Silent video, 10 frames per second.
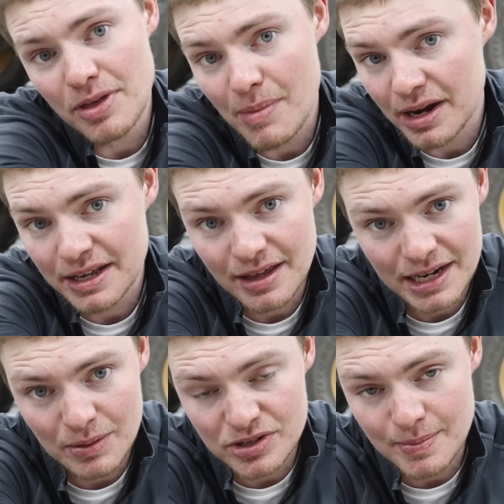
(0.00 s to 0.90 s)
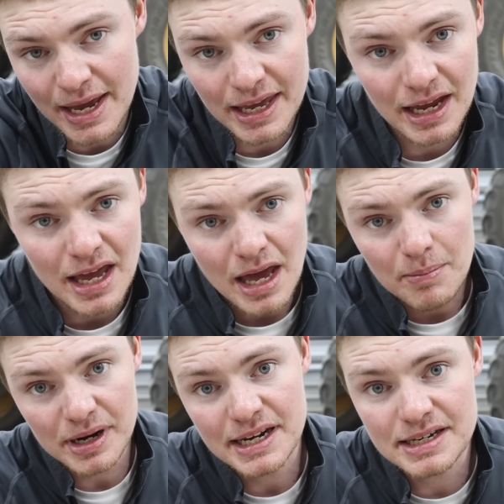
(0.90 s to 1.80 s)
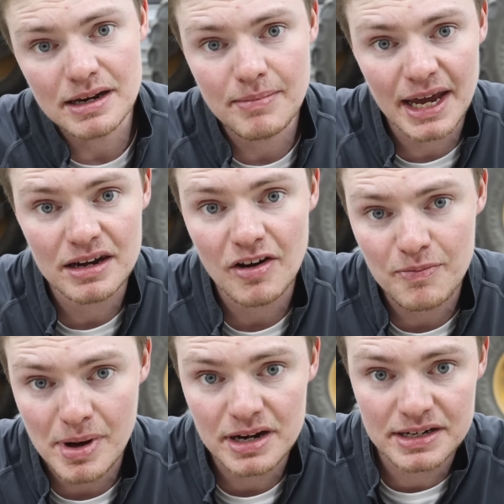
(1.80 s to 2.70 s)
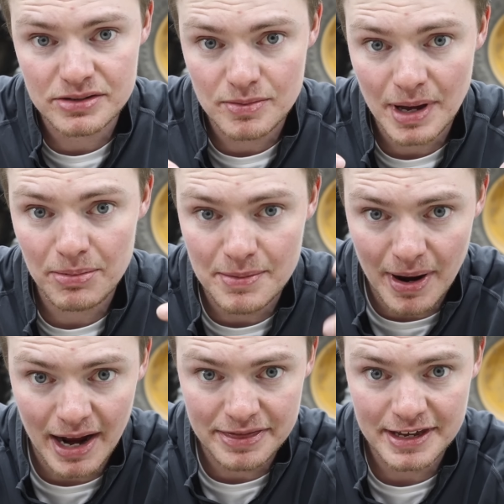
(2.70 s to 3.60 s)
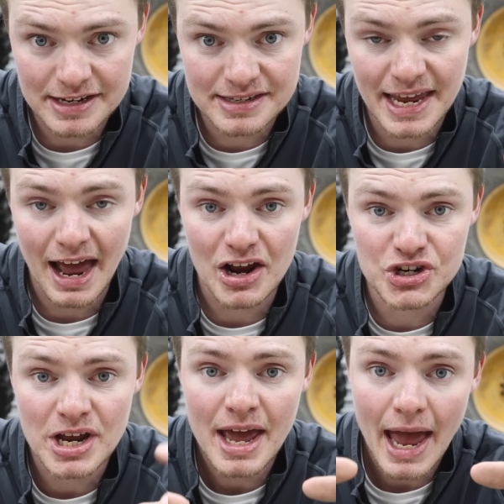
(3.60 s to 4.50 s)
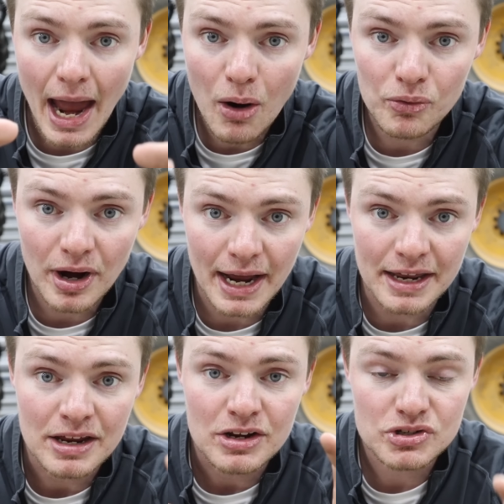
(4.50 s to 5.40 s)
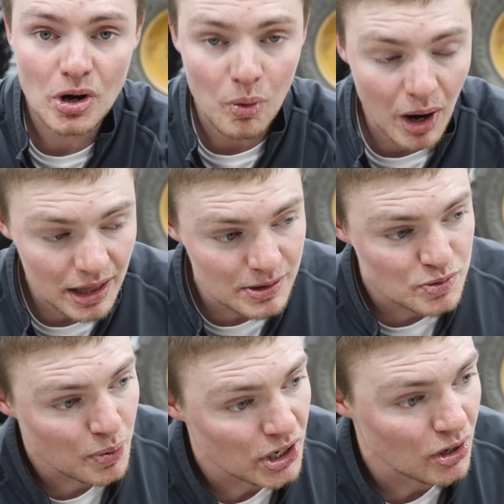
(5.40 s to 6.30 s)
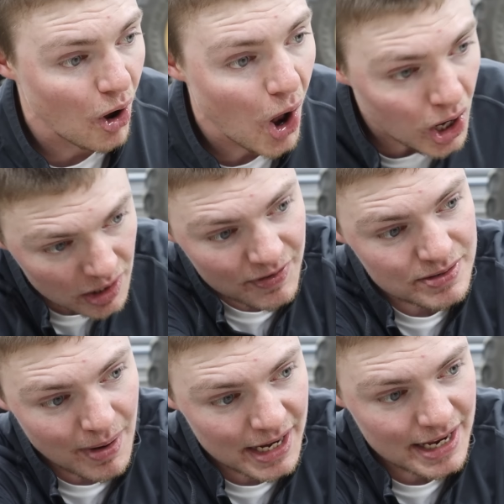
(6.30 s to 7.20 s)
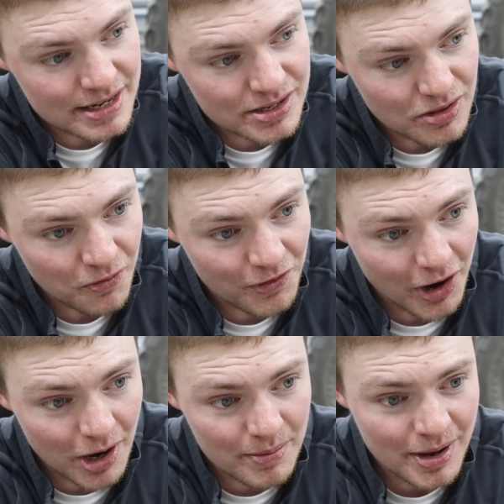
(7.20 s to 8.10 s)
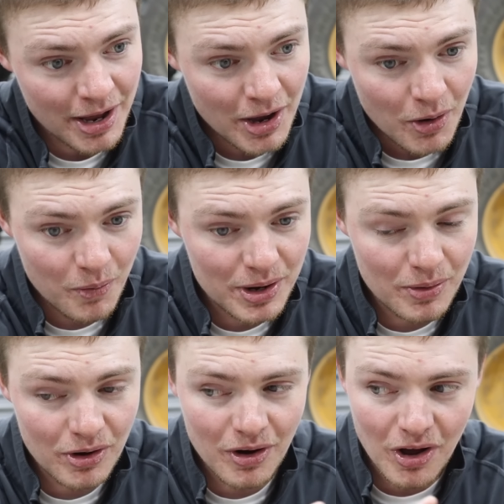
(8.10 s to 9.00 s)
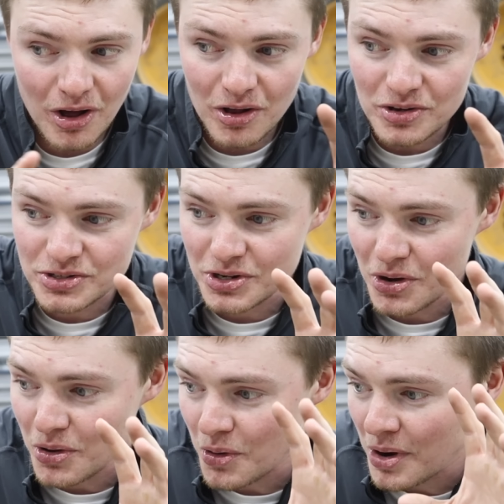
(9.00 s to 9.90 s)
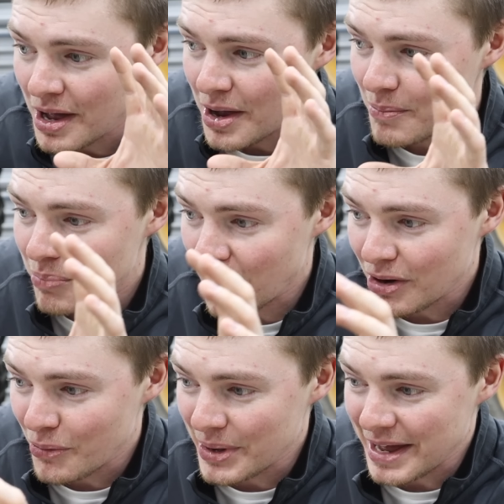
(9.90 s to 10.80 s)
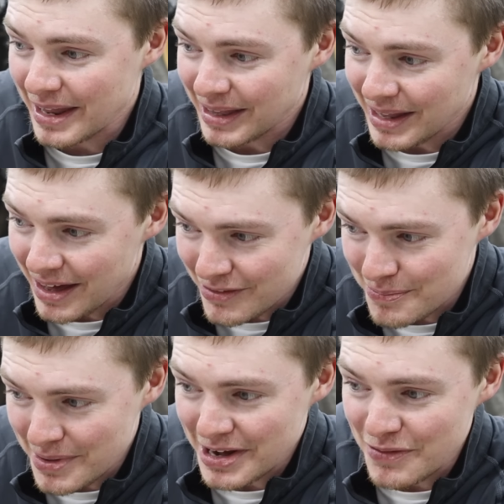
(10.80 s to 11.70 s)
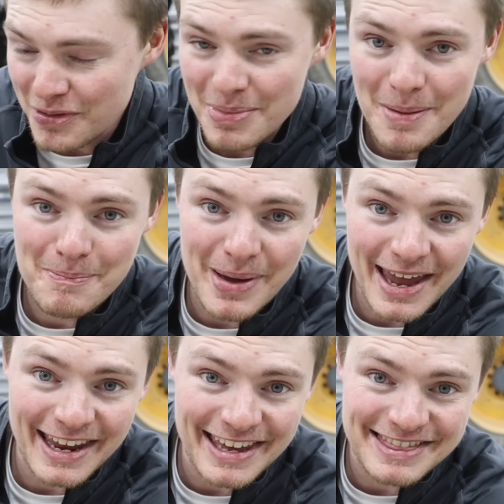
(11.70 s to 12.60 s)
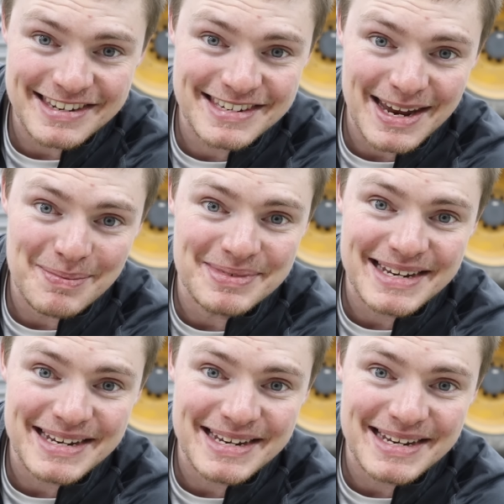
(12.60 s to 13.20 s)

of the money that he was making, but he didn't make enough money to be able to buy things cash outright. So while he was putting all of his money into the farm, we were also borrowing a lot of money from the bank at the same